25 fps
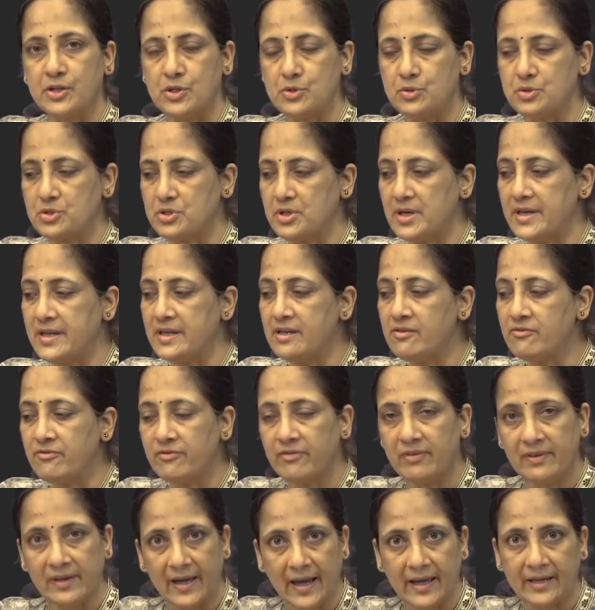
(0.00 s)
usually
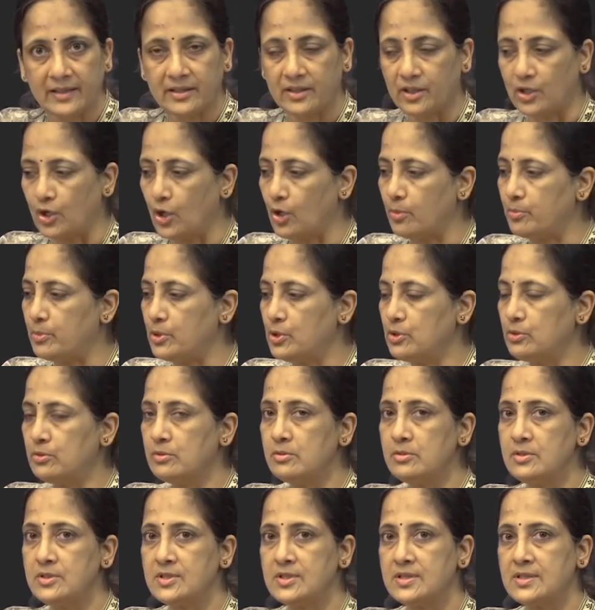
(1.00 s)
fat
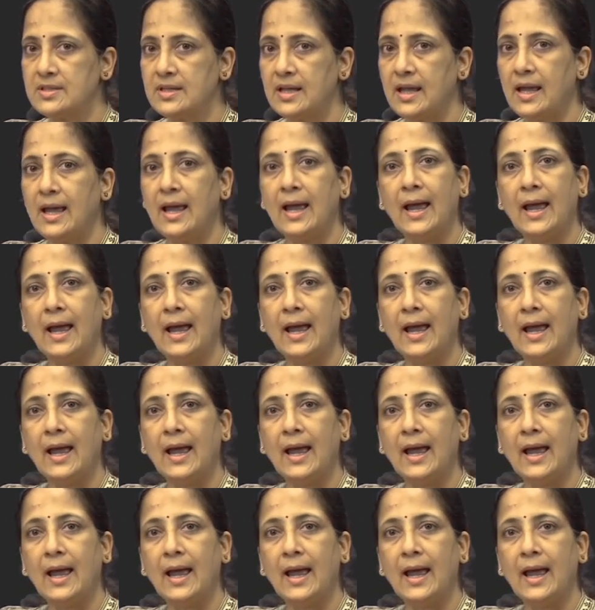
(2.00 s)
globules,